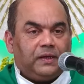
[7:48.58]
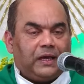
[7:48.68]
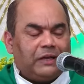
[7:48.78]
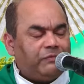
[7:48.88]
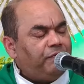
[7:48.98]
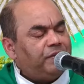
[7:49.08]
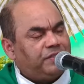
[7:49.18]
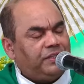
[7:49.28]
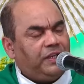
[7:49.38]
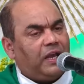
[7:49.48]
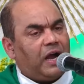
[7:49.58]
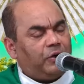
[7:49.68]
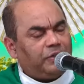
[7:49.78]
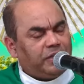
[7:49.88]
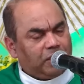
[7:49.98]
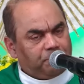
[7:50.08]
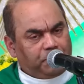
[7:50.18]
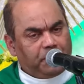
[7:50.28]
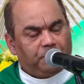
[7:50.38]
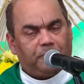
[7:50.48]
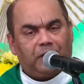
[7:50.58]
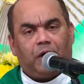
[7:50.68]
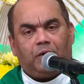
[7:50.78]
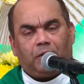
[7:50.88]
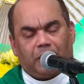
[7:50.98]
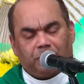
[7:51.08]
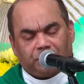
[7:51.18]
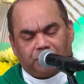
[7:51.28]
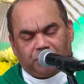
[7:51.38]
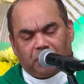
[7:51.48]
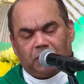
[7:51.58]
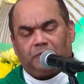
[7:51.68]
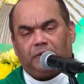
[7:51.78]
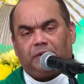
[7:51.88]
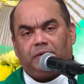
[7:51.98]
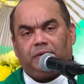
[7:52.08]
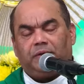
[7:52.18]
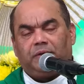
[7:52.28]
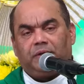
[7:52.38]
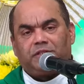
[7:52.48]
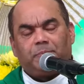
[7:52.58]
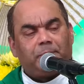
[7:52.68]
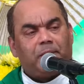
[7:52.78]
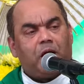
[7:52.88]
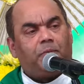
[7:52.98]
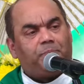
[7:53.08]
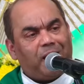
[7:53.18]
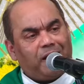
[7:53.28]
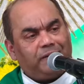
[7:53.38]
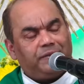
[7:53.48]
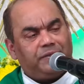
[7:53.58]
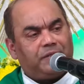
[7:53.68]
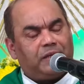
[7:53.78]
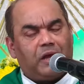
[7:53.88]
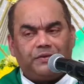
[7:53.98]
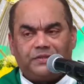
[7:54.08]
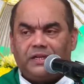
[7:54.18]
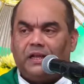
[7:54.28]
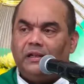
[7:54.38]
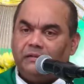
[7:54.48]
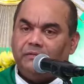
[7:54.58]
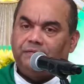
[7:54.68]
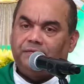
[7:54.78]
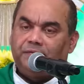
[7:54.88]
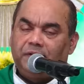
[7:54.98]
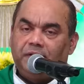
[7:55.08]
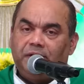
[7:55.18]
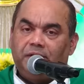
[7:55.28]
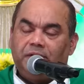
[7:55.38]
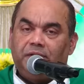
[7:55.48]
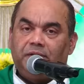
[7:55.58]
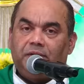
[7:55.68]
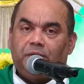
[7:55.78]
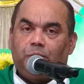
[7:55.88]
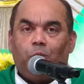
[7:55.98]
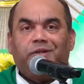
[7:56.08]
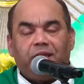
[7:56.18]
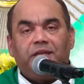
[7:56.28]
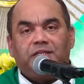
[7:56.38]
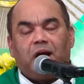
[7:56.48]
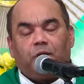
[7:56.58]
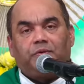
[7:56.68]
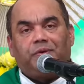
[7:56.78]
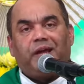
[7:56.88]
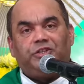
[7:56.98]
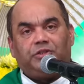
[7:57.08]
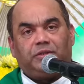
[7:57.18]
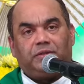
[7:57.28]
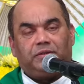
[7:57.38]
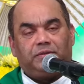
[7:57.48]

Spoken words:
And when we see our young people, our children, sometimes our parents and ourselves, what is our treasure?